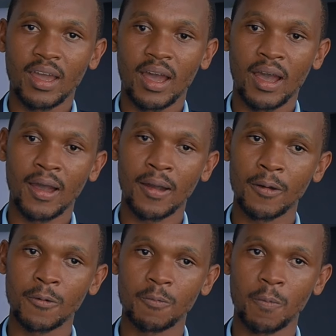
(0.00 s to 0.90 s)

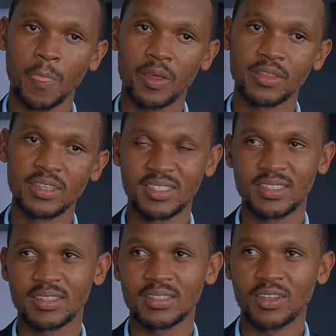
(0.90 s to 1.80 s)
Uh,
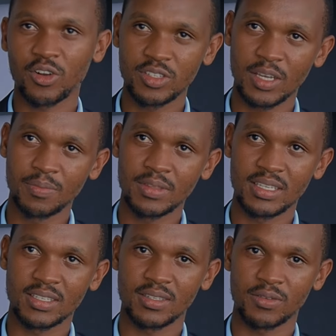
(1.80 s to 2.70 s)
this concept
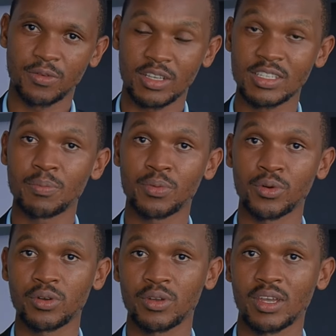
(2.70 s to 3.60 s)
is, for
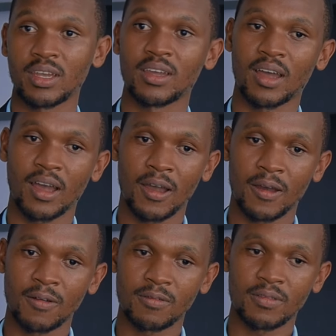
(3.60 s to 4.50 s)
example, uh,